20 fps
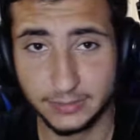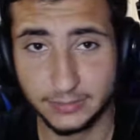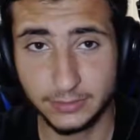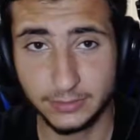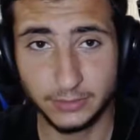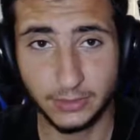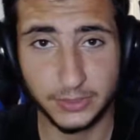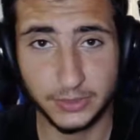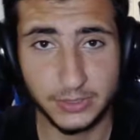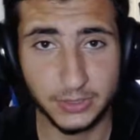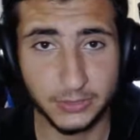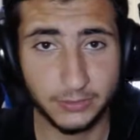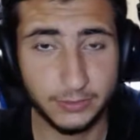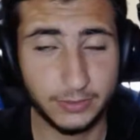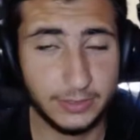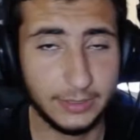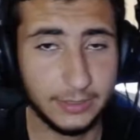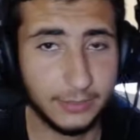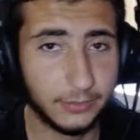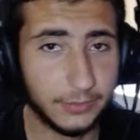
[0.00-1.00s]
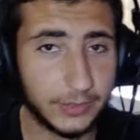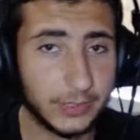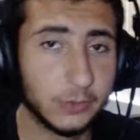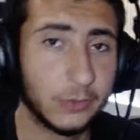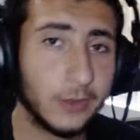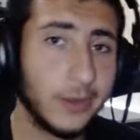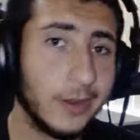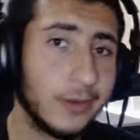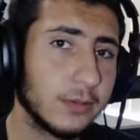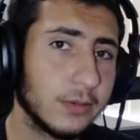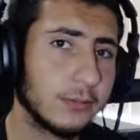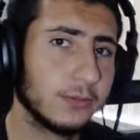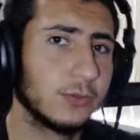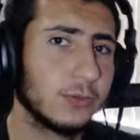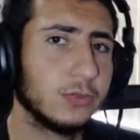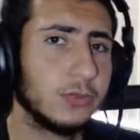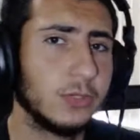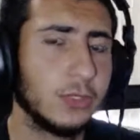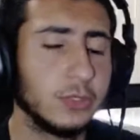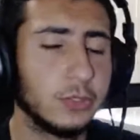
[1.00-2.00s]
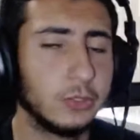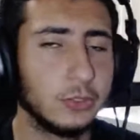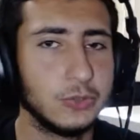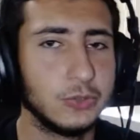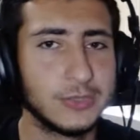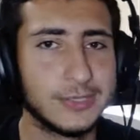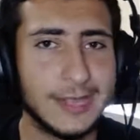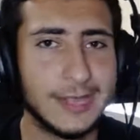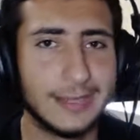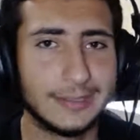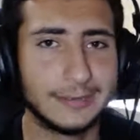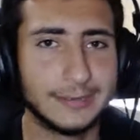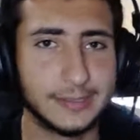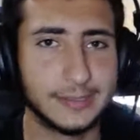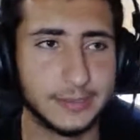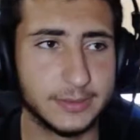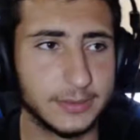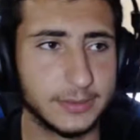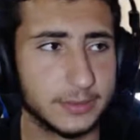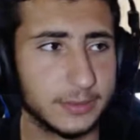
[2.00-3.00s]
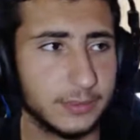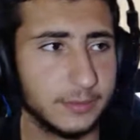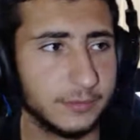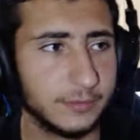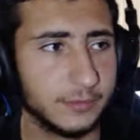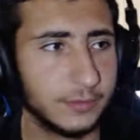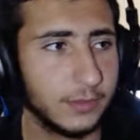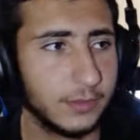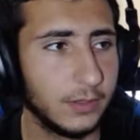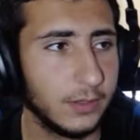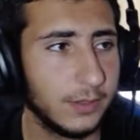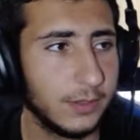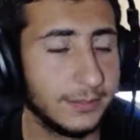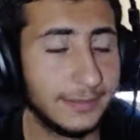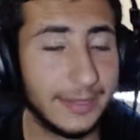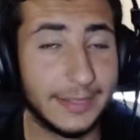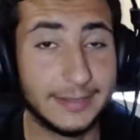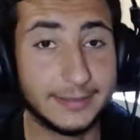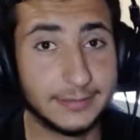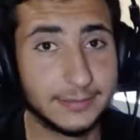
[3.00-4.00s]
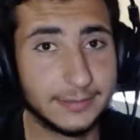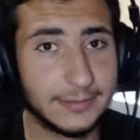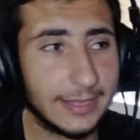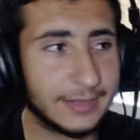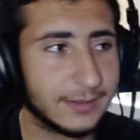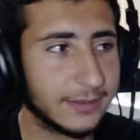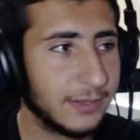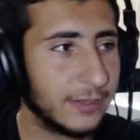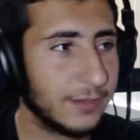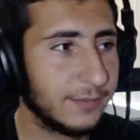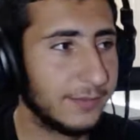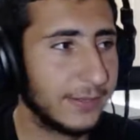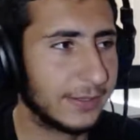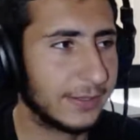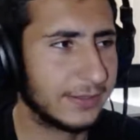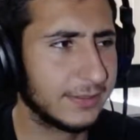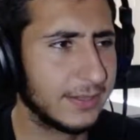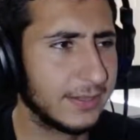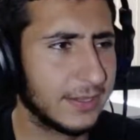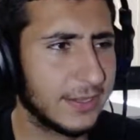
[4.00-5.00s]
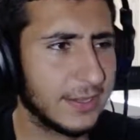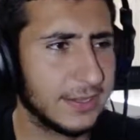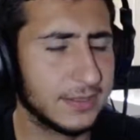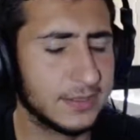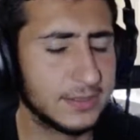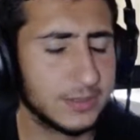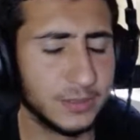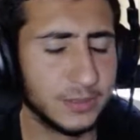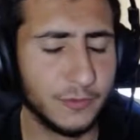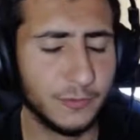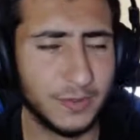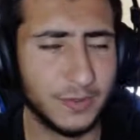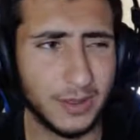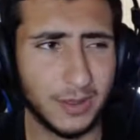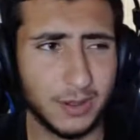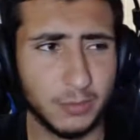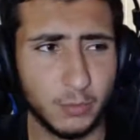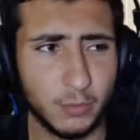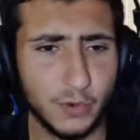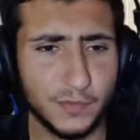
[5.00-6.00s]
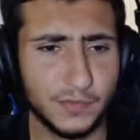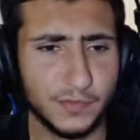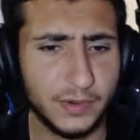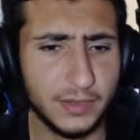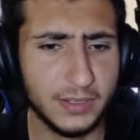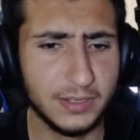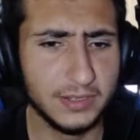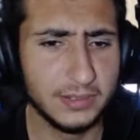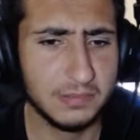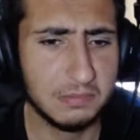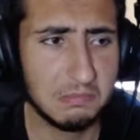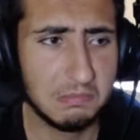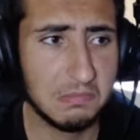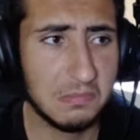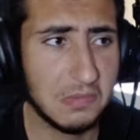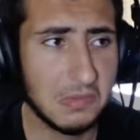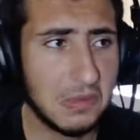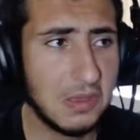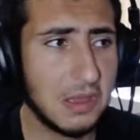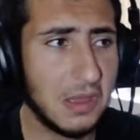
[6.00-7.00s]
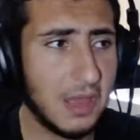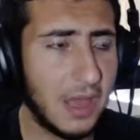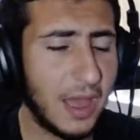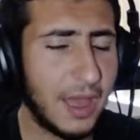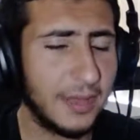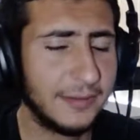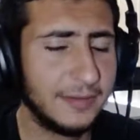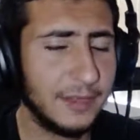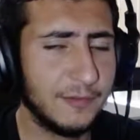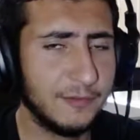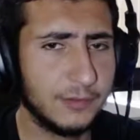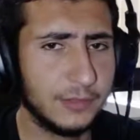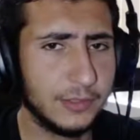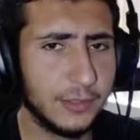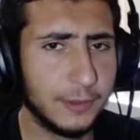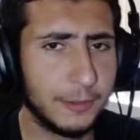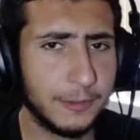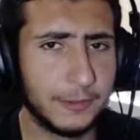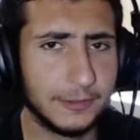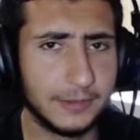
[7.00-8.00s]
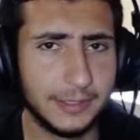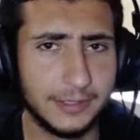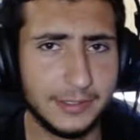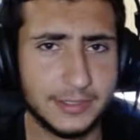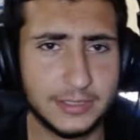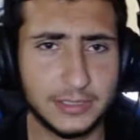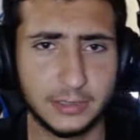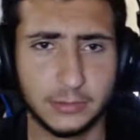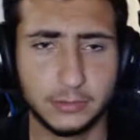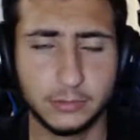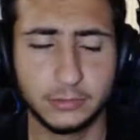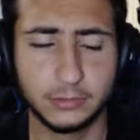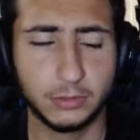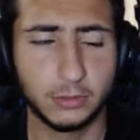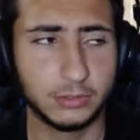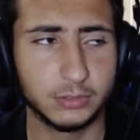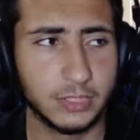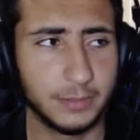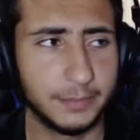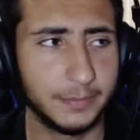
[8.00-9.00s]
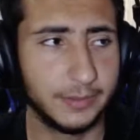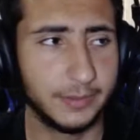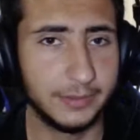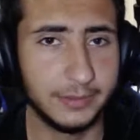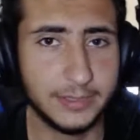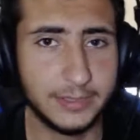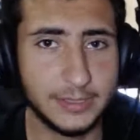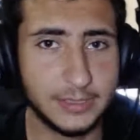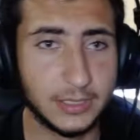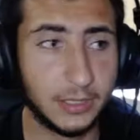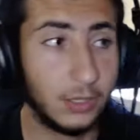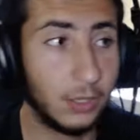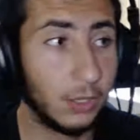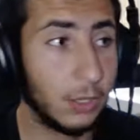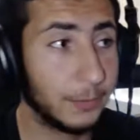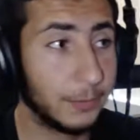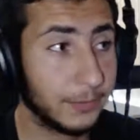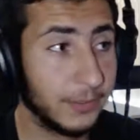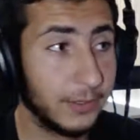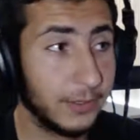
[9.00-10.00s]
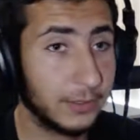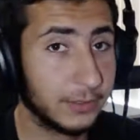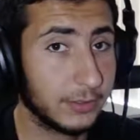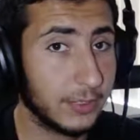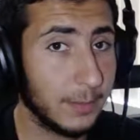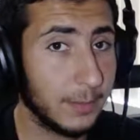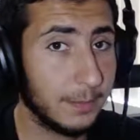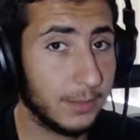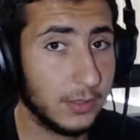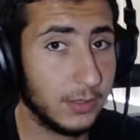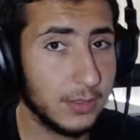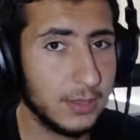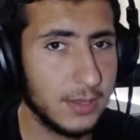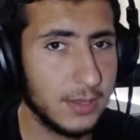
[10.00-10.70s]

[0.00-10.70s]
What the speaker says: doesn't really require him to, you know, use tactics and stuff. That kind of like kicking and stuff. But overall, I definitely think he's a good goalkeeper. He's an upgrade on Kepa.